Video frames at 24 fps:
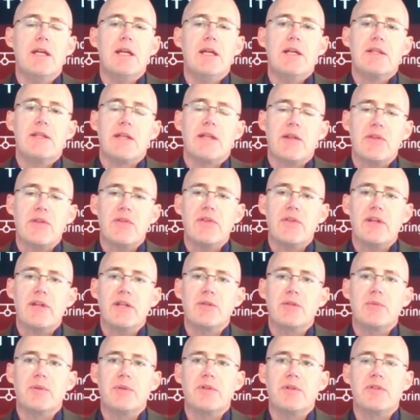The other thing
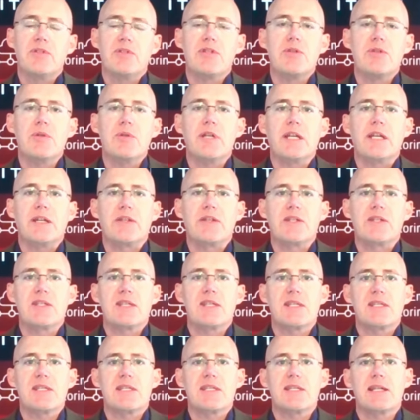that we are doing, and this
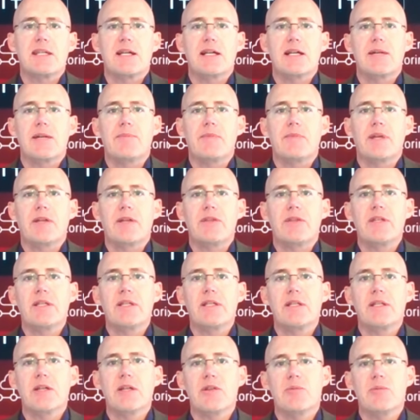is I think
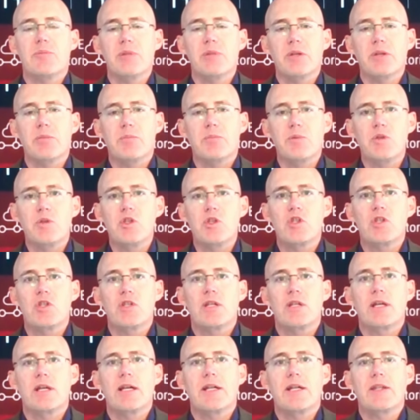another big push
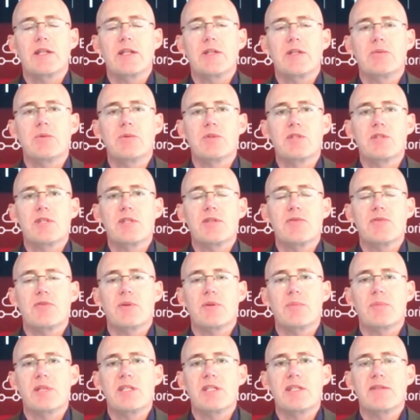that we'll see
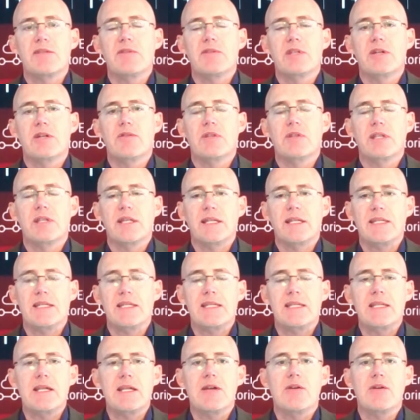from Nextivity over the
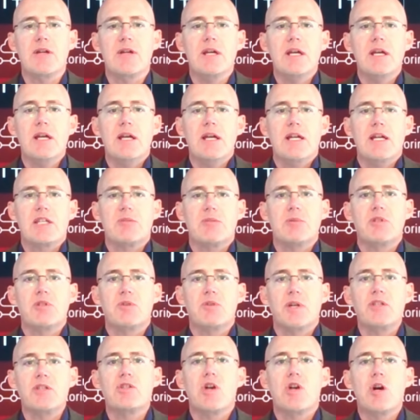next year, is we're
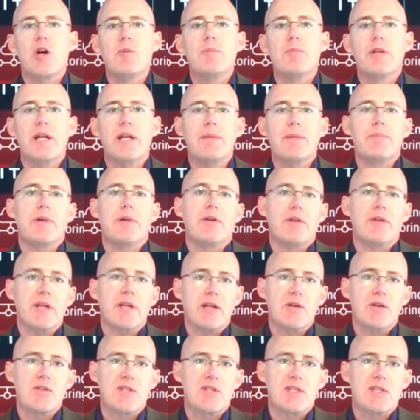trying to open up our
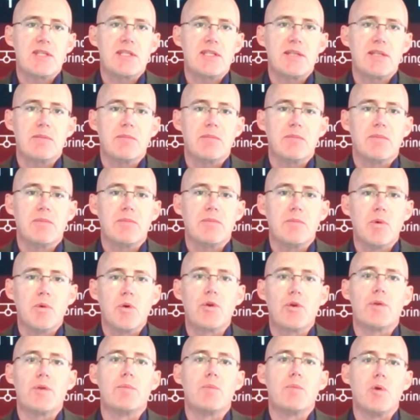ecosystem
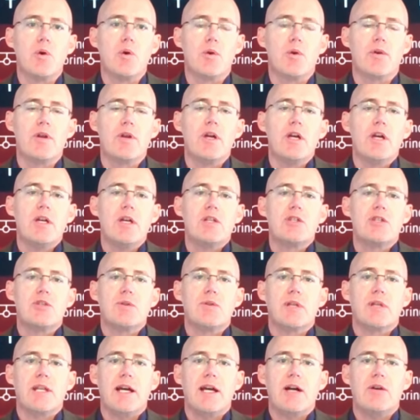more and more
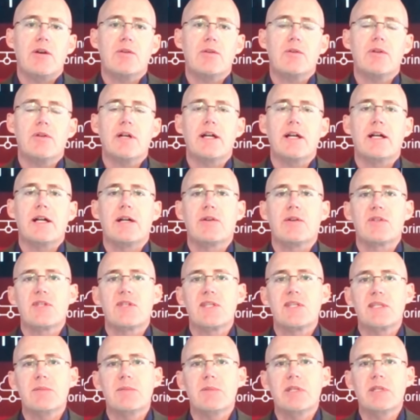to allow our
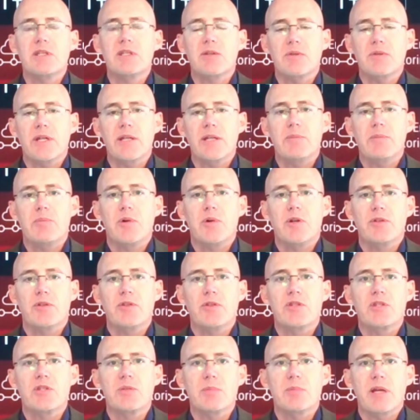system integrator
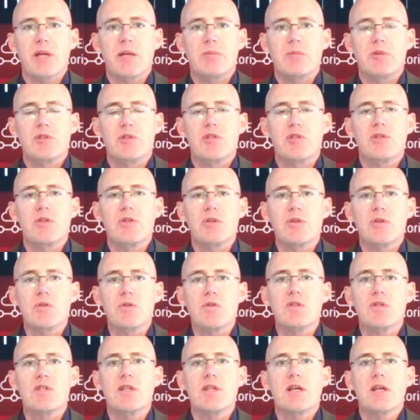partners to be able to use